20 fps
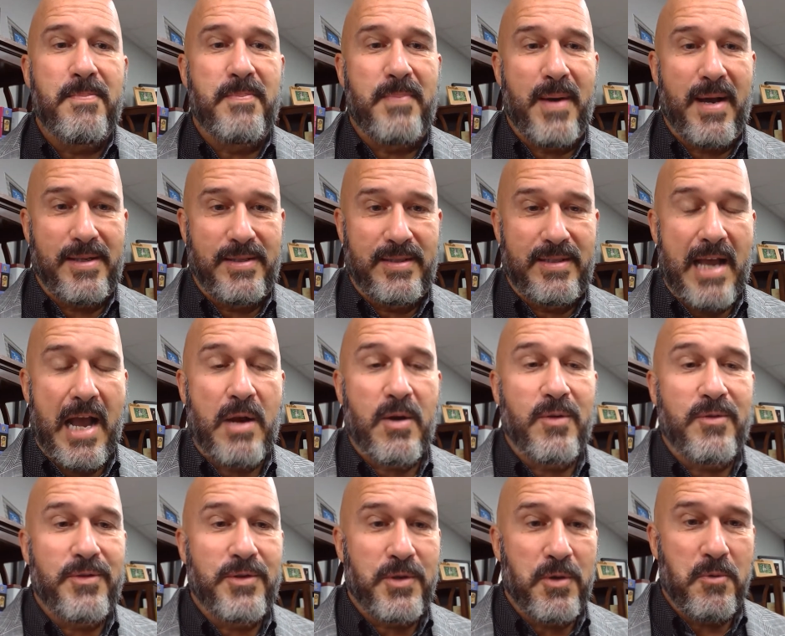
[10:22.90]
by
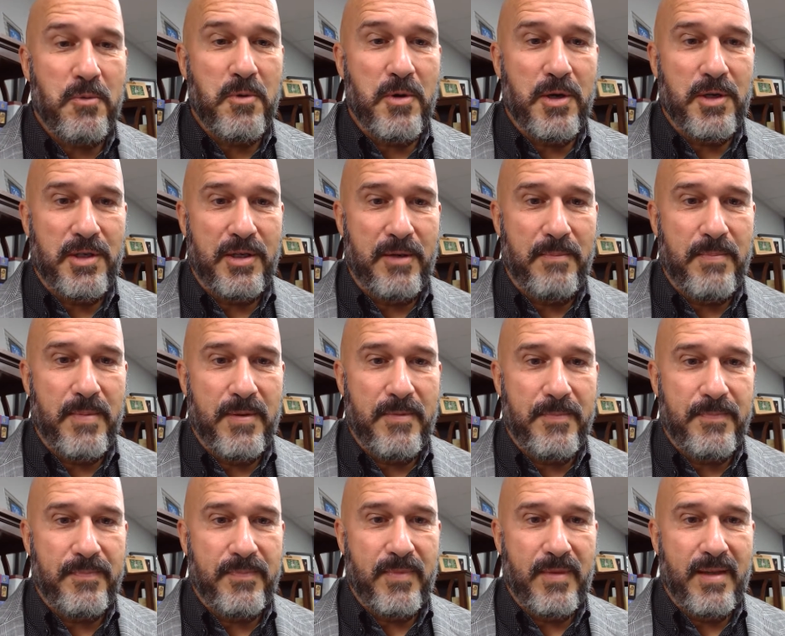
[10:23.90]
sacrificial worship
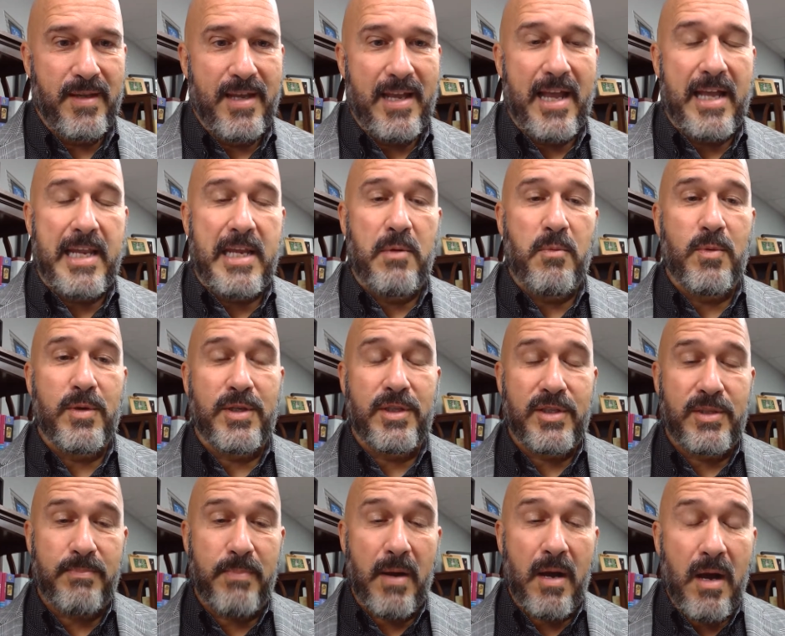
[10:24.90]
and he
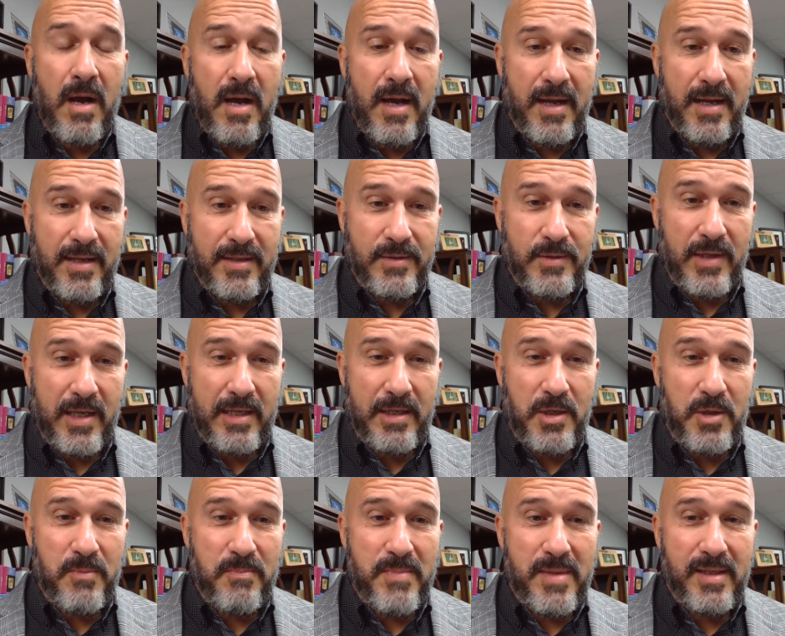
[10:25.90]
responds in
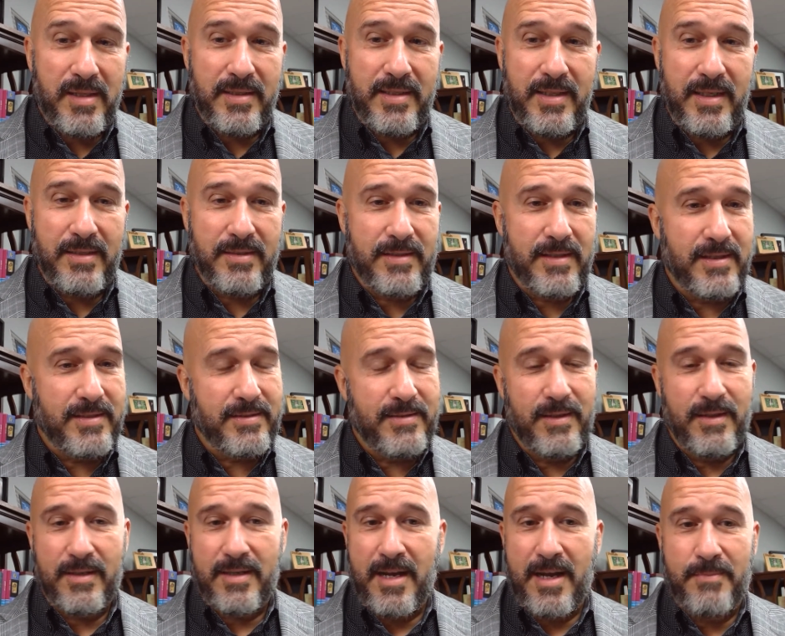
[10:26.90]
humility and says,
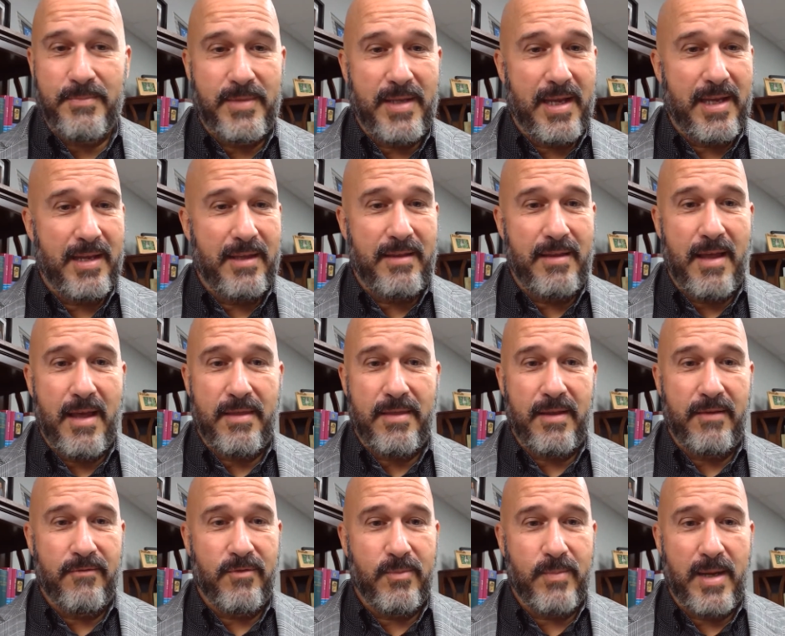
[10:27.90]
Look, I'm taking
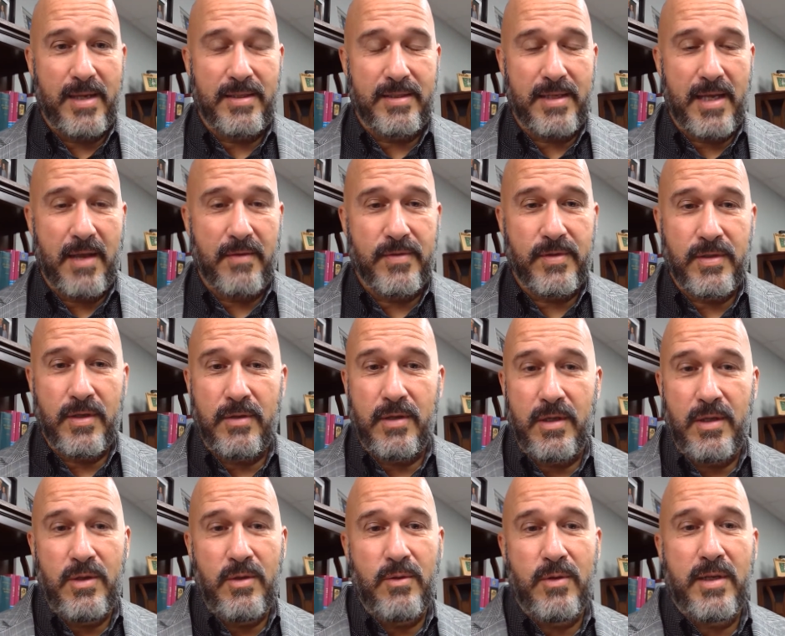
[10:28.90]
nothing for myself so that
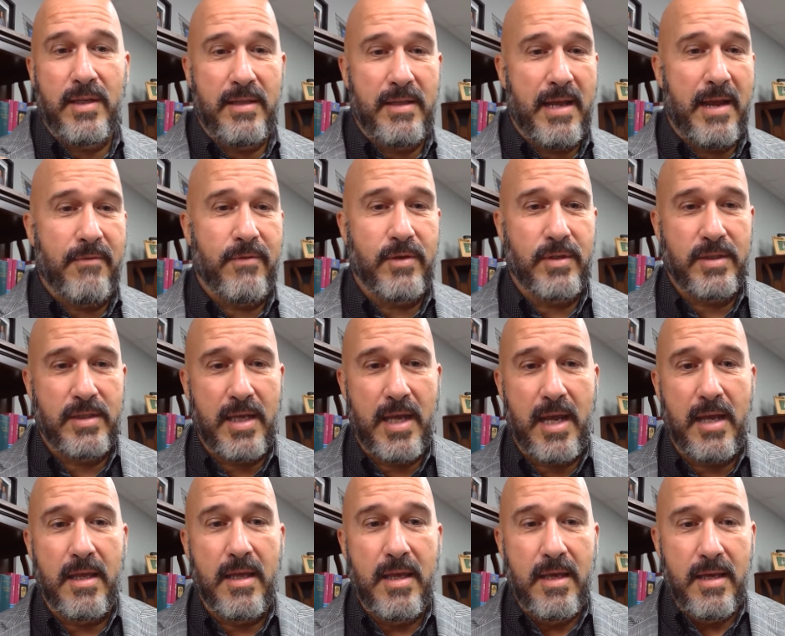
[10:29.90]
you can never
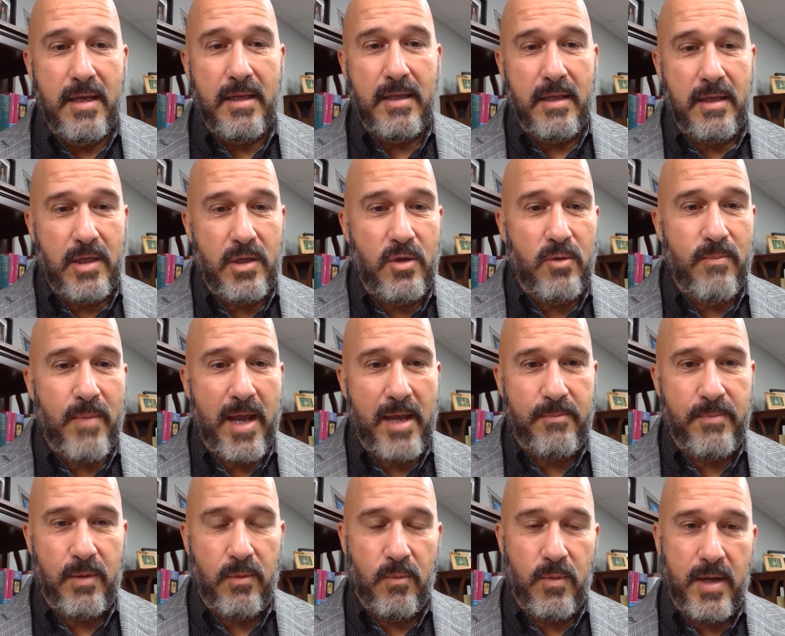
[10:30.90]
say that you made
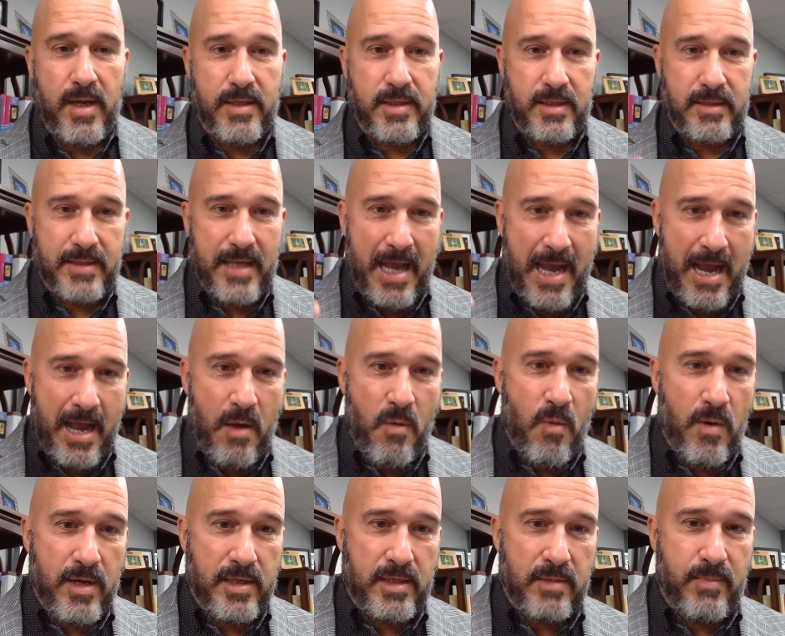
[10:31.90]
me rich because I
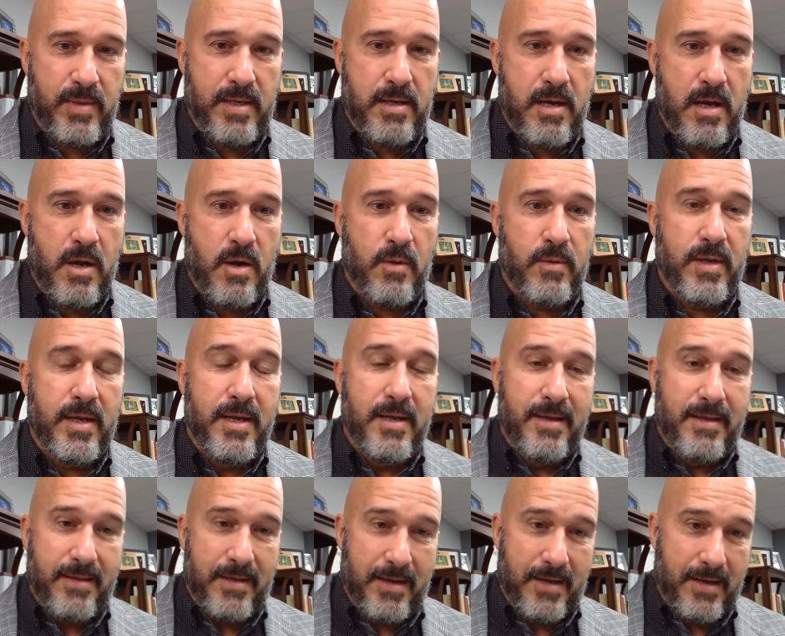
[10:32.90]
want to be known
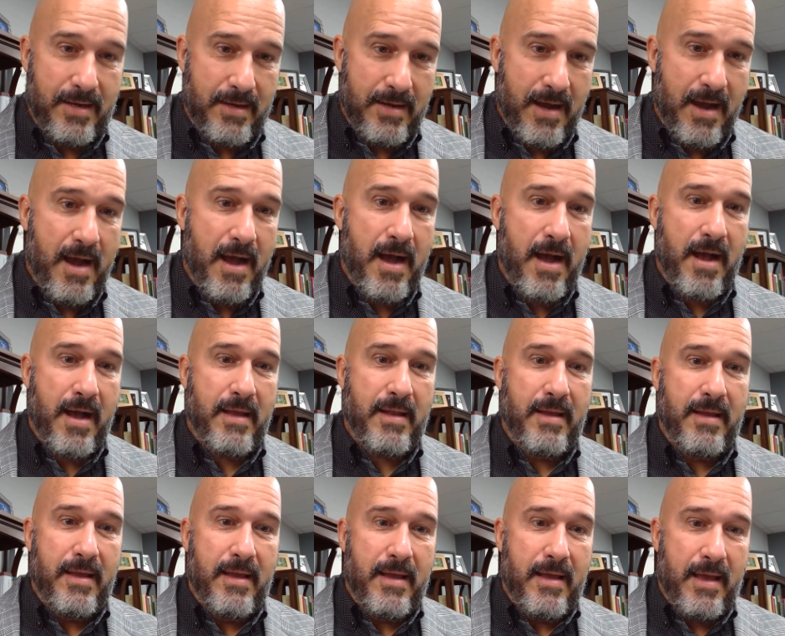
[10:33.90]
that God
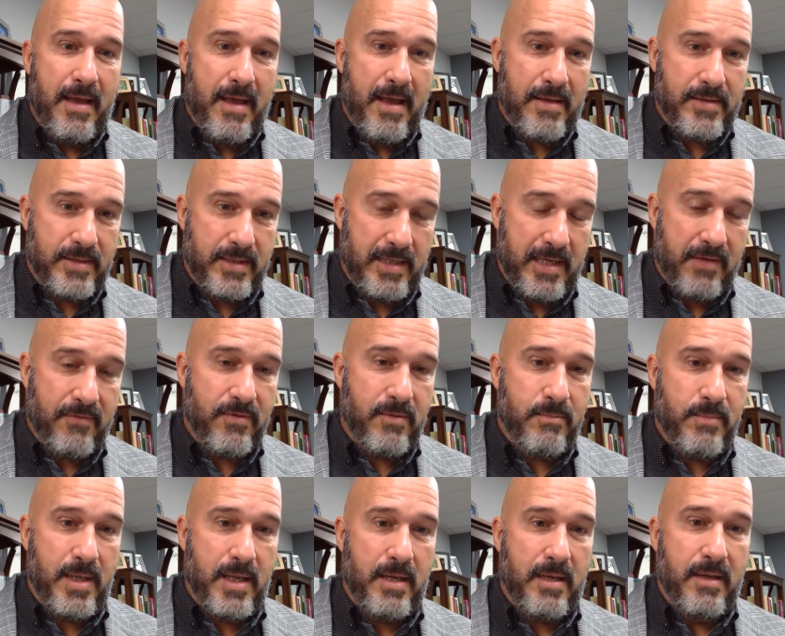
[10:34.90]
has given
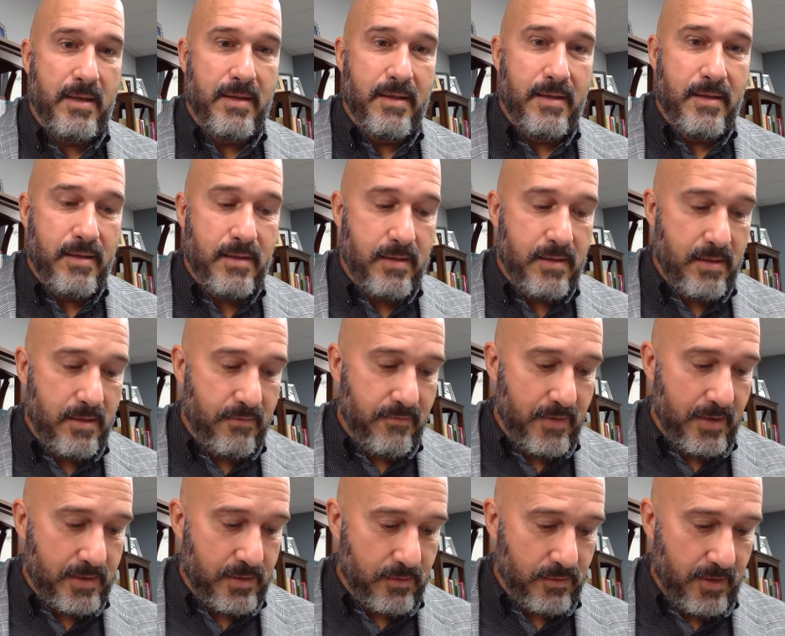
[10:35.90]
me the
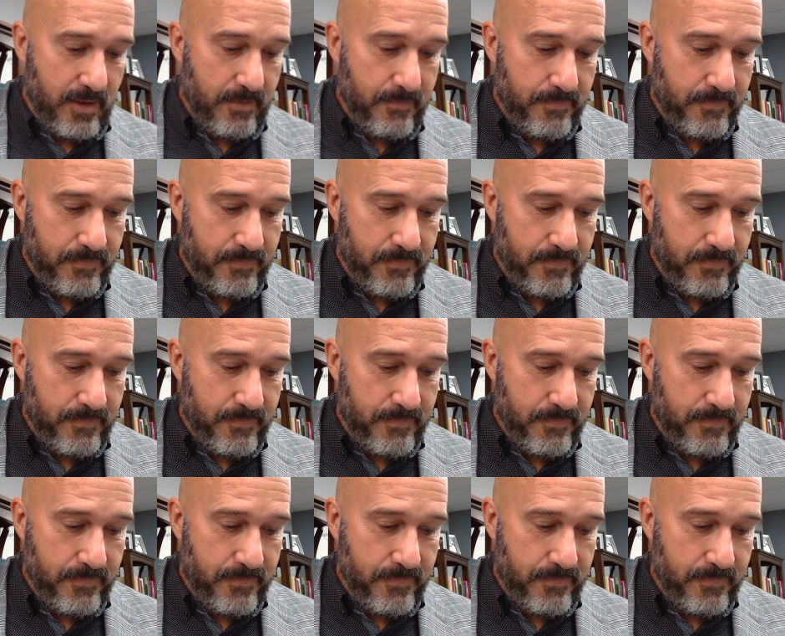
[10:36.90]
victory.